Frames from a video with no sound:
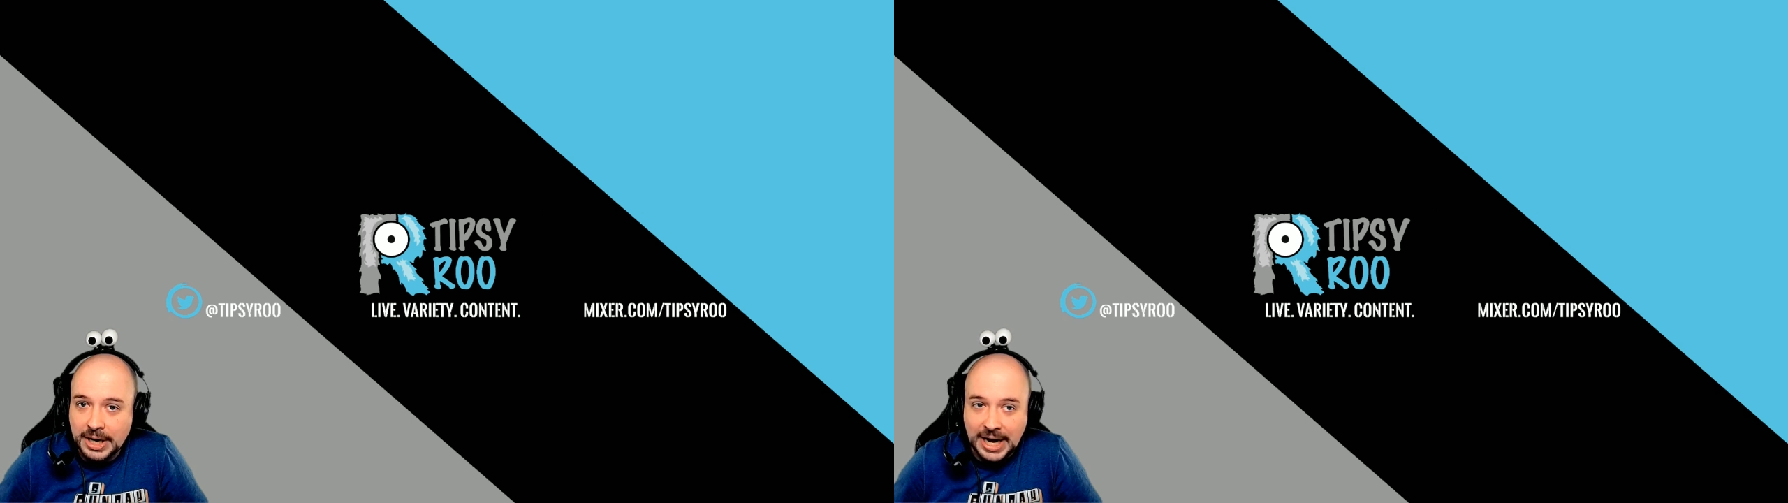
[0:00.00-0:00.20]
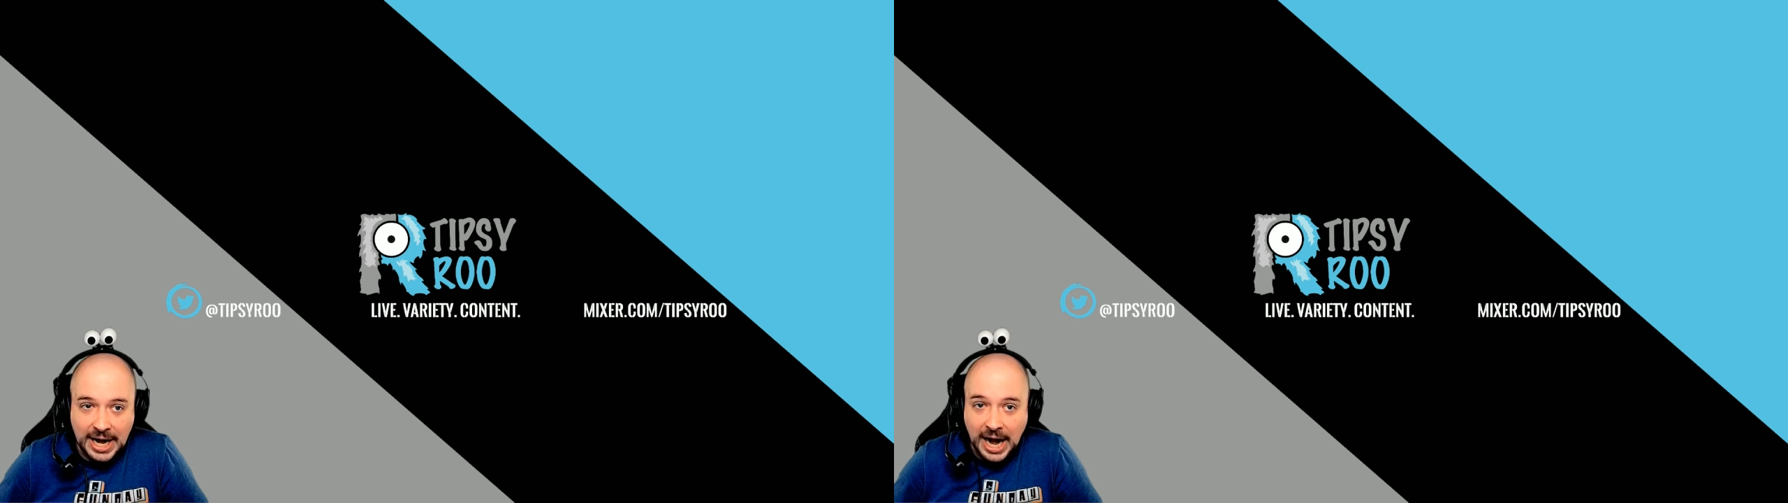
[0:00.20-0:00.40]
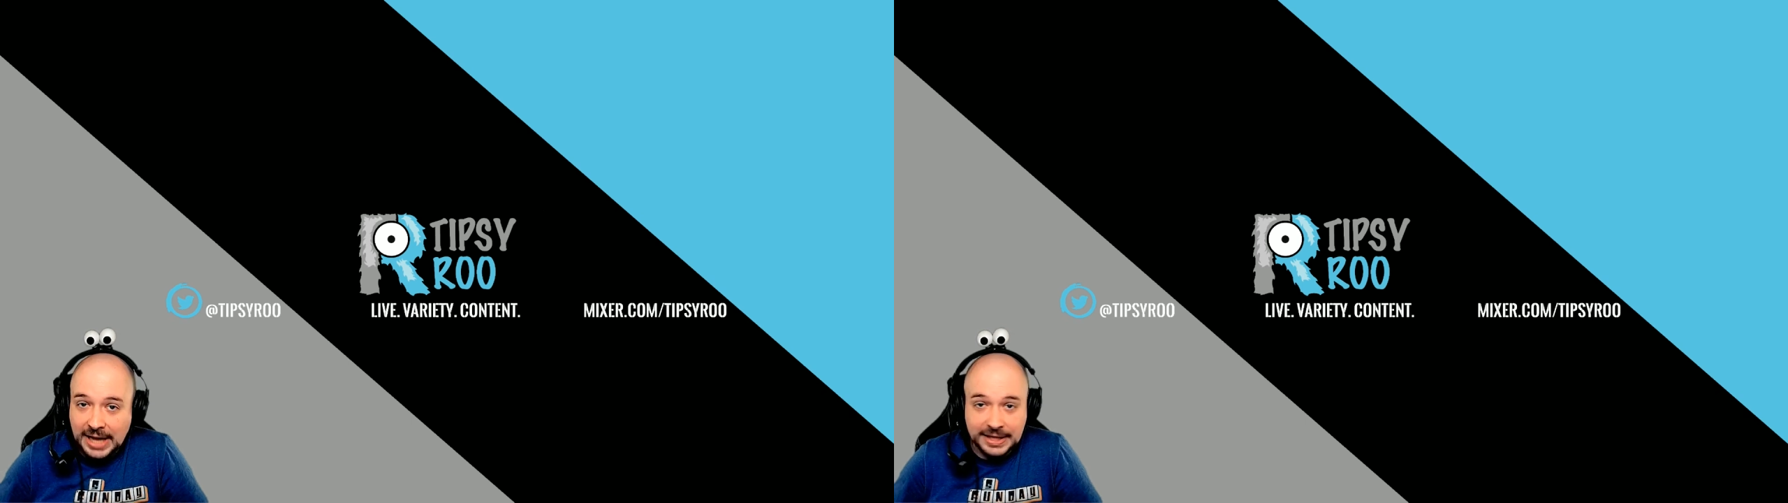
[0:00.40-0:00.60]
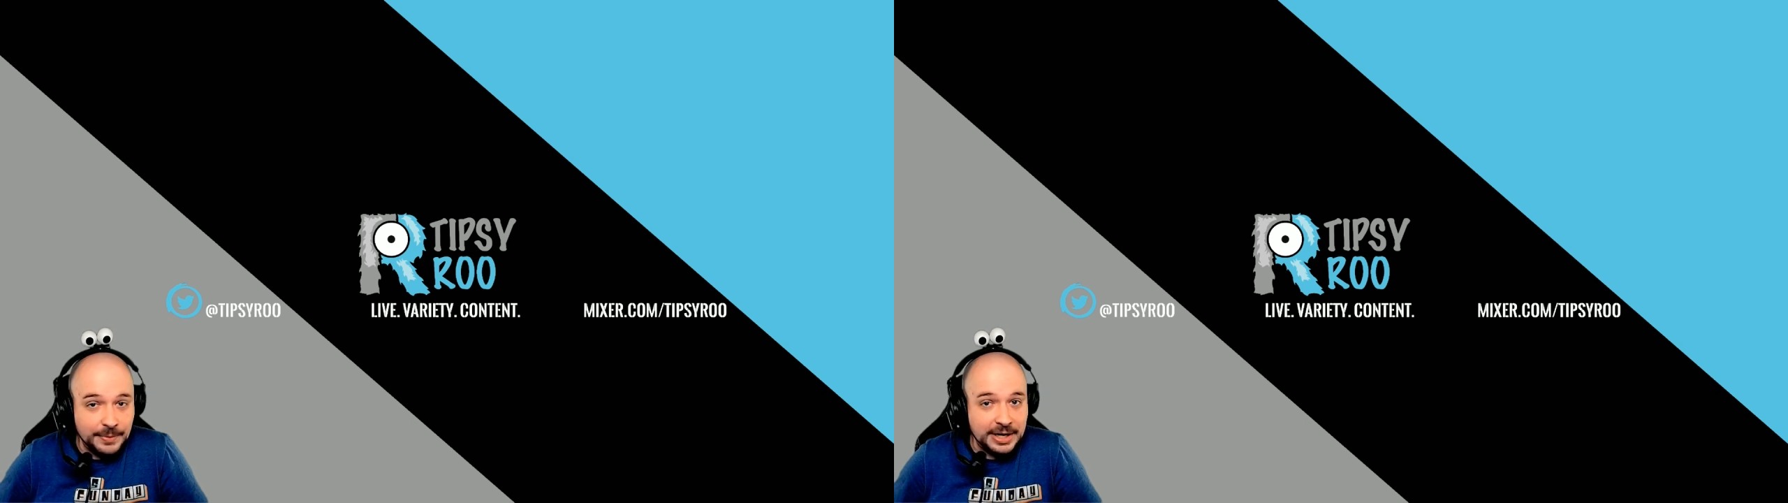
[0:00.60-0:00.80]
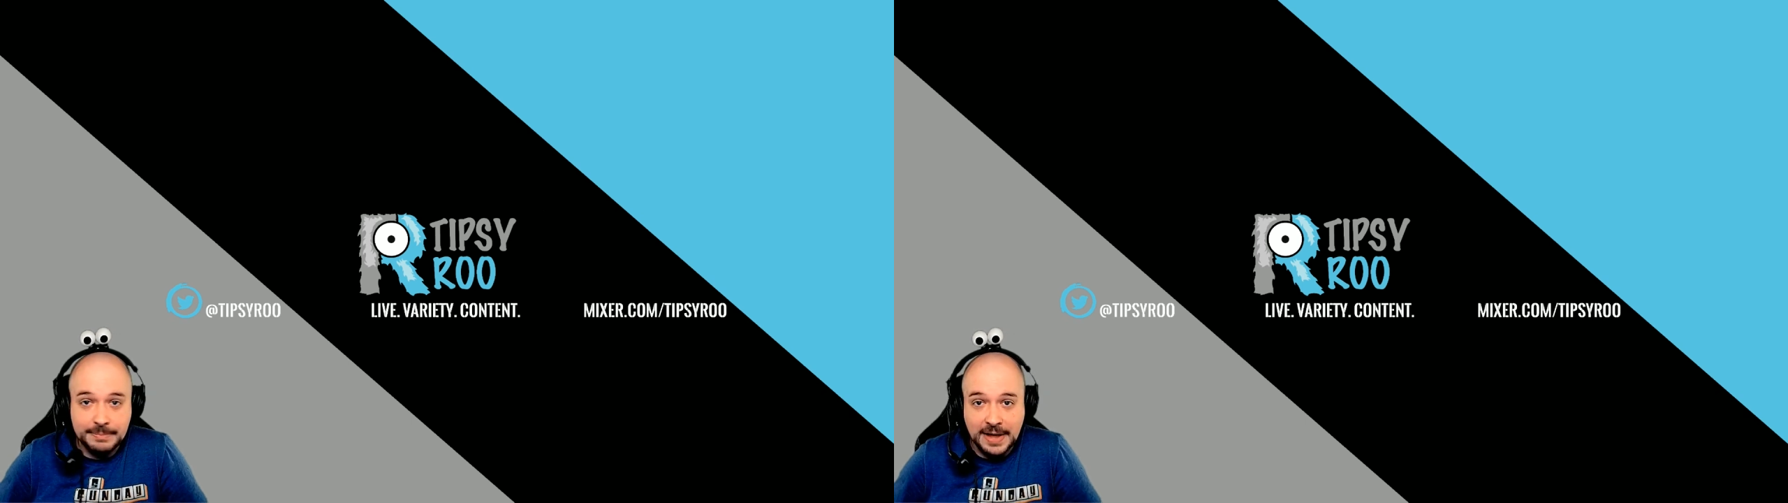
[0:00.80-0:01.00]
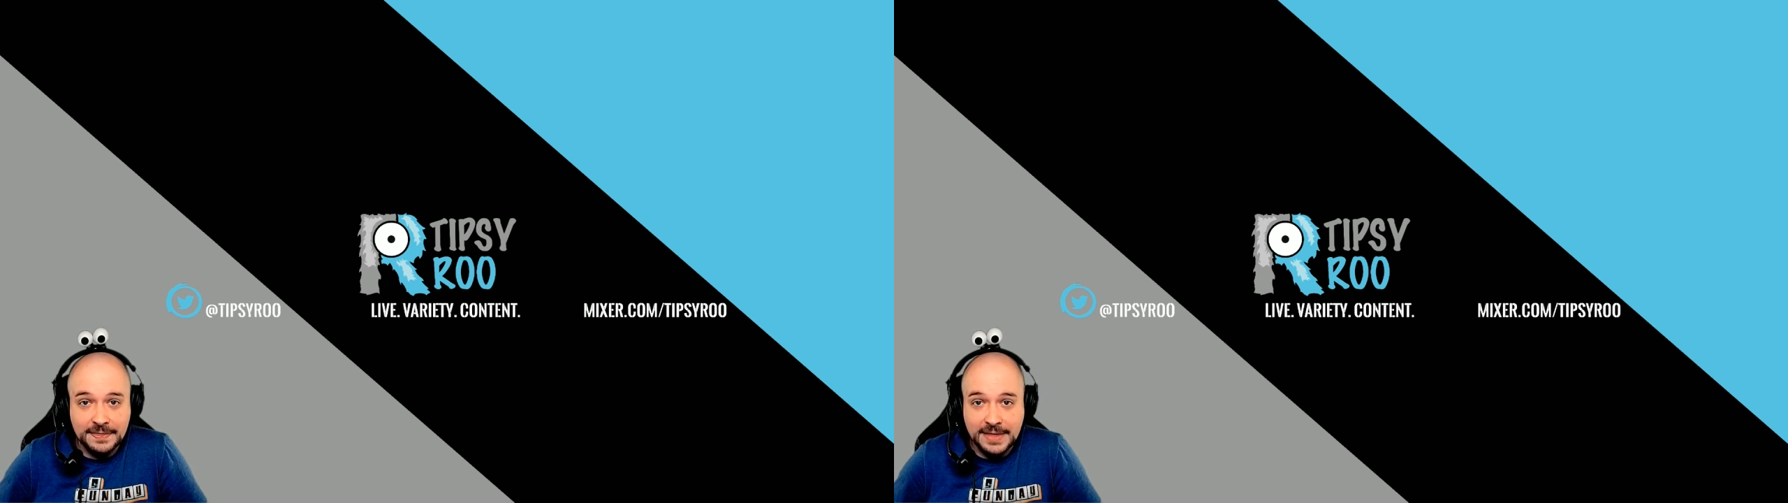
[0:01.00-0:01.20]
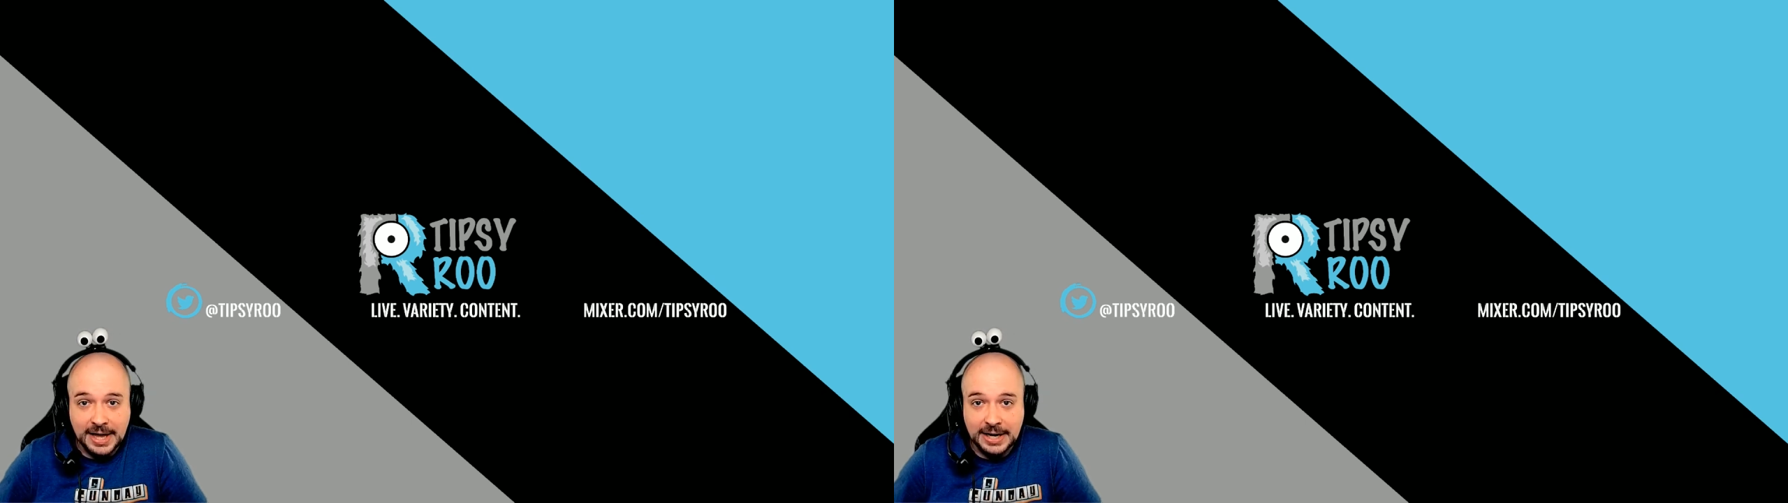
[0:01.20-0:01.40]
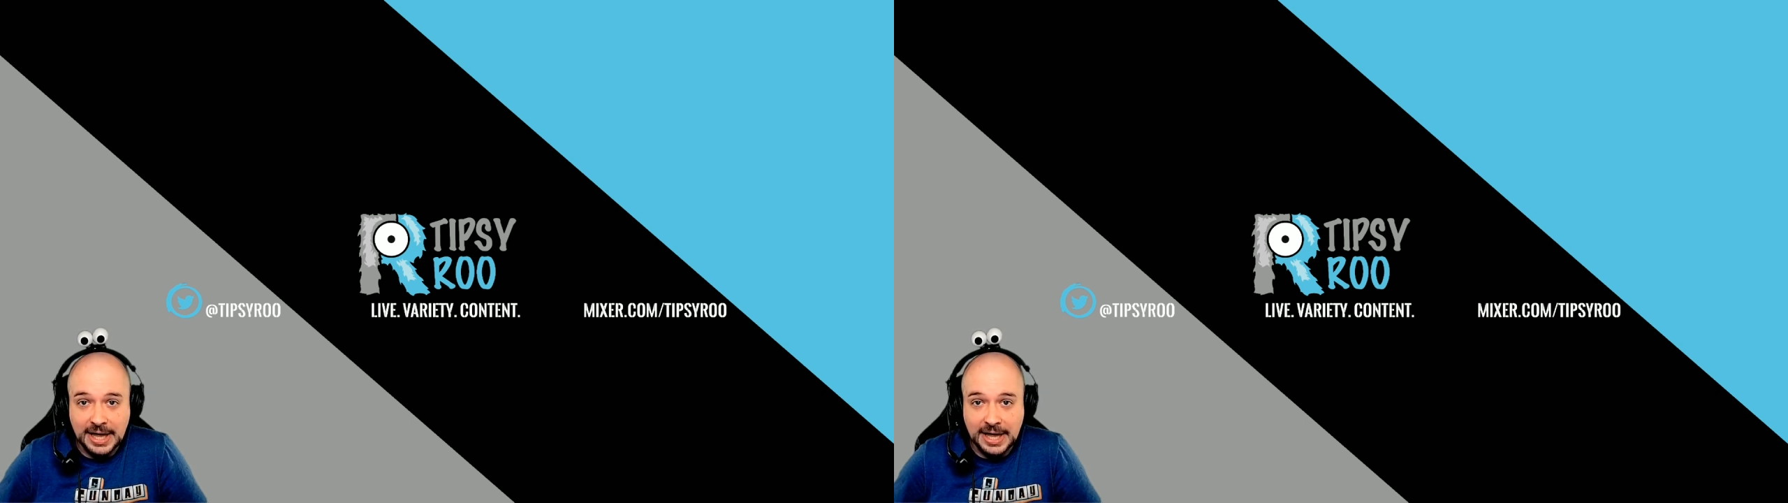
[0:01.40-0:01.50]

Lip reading: And I highly recommend that